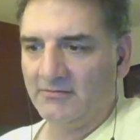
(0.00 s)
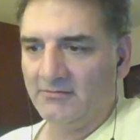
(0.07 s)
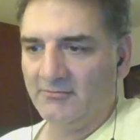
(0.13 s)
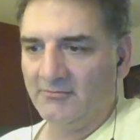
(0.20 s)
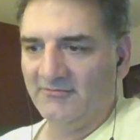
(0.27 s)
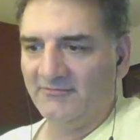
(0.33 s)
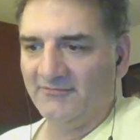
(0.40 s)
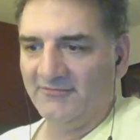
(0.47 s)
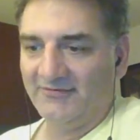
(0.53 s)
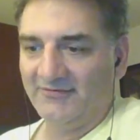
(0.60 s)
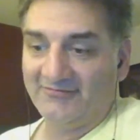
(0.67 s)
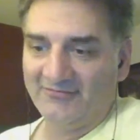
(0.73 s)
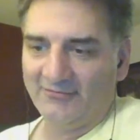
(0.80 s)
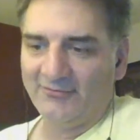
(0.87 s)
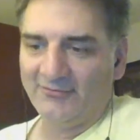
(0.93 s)
we've
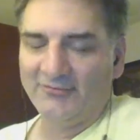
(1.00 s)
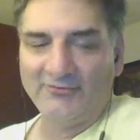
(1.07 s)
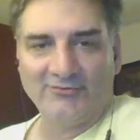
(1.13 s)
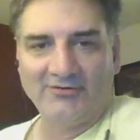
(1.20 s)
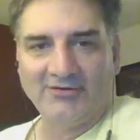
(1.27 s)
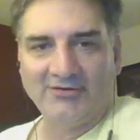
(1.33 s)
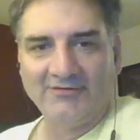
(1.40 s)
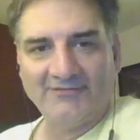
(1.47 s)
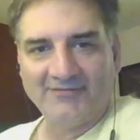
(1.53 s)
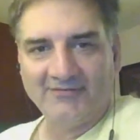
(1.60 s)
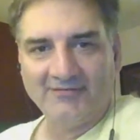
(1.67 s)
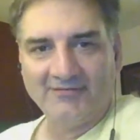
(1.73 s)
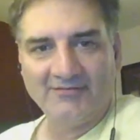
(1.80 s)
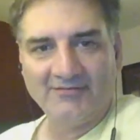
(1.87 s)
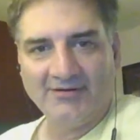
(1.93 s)
sold through enough
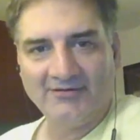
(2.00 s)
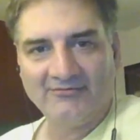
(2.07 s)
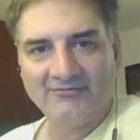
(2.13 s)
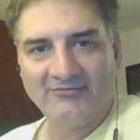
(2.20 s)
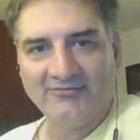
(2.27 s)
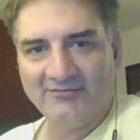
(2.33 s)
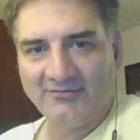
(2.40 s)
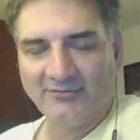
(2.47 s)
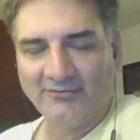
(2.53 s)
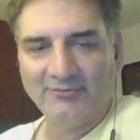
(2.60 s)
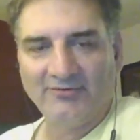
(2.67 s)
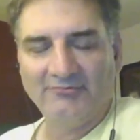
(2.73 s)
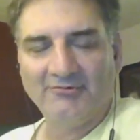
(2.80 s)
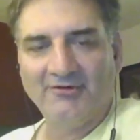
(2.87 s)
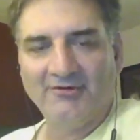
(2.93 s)
to actually do
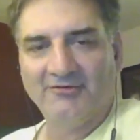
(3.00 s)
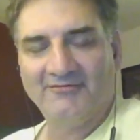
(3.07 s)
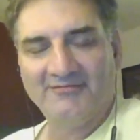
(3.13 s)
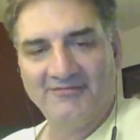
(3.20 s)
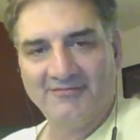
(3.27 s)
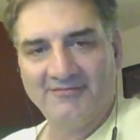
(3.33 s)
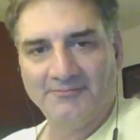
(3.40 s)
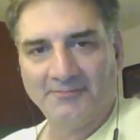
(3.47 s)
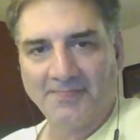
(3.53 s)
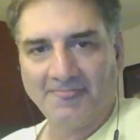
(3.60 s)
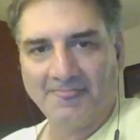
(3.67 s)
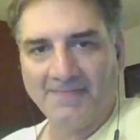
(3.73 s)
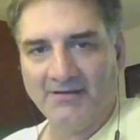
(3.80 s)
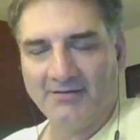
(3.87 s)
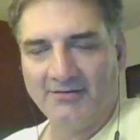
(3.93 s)
3 runs,
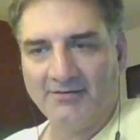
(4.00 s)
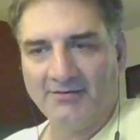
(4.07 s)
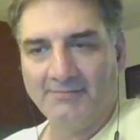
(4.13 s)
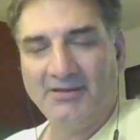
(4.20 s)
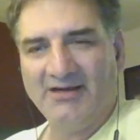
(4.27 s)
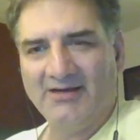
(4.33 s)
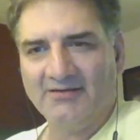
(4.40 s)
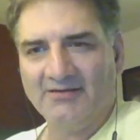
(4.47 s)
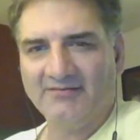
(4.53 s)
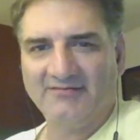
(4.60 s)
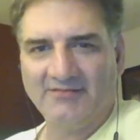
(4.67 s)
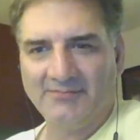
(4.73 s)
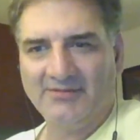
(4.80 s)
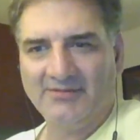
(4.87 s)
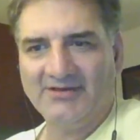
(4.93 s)
and the
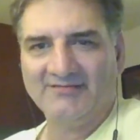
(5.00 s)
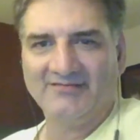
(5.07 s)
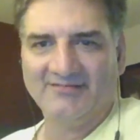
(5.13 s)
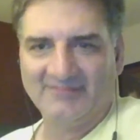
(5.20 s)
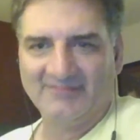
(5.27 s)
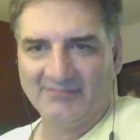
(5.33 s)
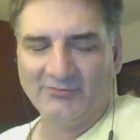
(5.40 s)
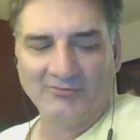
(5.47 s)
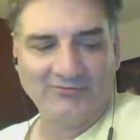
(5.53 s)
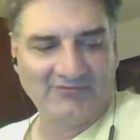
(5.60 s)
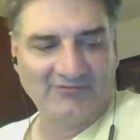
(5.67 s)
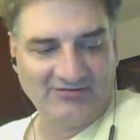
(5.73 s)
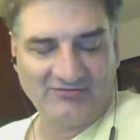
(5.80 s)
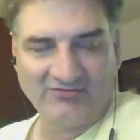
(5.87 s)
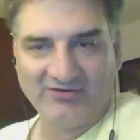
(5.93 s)
box is
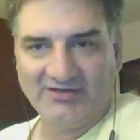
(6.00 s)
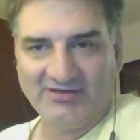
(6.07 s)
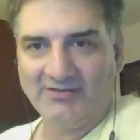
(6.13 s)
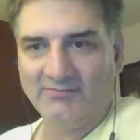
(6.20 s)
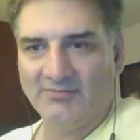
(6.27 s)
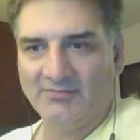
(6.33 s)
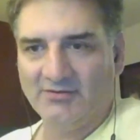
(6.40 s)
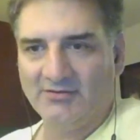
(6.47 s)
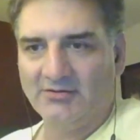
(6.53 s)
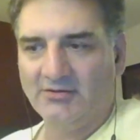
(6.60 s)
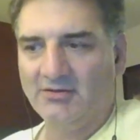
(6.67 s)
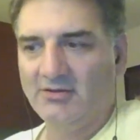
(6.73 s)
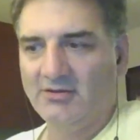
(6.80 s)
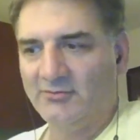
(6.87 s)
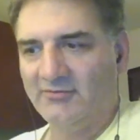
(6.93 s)
improved each time,
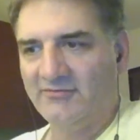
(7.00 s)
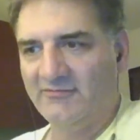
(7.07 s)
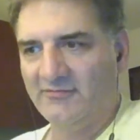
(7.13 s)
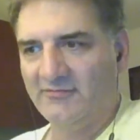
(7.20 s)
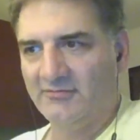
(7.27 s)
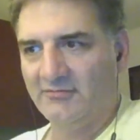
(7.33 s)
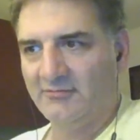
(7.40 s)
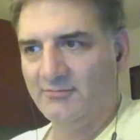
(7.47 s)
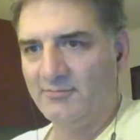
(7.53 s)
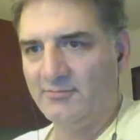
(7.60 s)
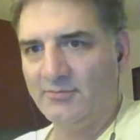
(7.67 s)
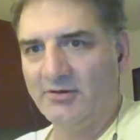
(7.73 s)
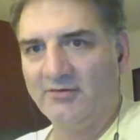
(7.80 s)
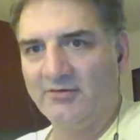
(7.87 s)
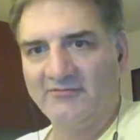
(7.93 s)
along with certain
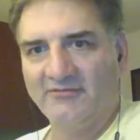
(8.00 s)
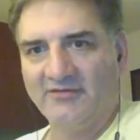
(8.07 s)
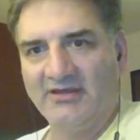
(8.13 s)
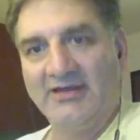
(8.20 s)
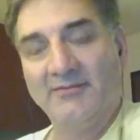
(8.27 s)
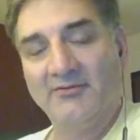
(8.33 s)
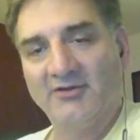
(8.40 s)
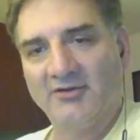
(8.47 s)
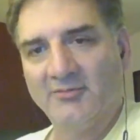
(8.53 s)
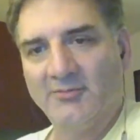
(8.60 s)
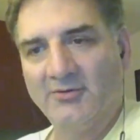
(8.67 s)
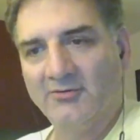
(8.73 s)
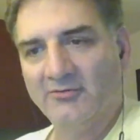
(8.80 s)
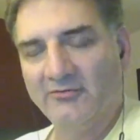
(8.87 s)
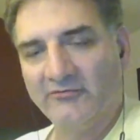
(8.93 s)
parts of the game and the
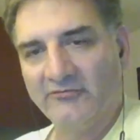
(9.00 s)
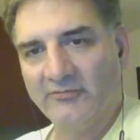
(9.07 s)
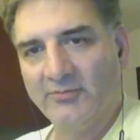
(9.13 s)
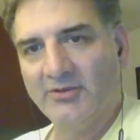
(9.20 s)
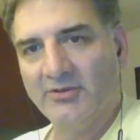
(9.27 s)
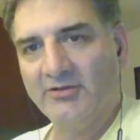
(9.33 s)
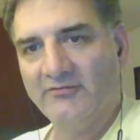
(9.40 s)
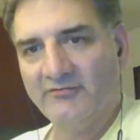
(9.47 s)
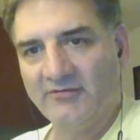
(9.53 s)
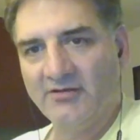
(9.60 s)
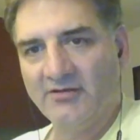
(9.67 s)
components, but.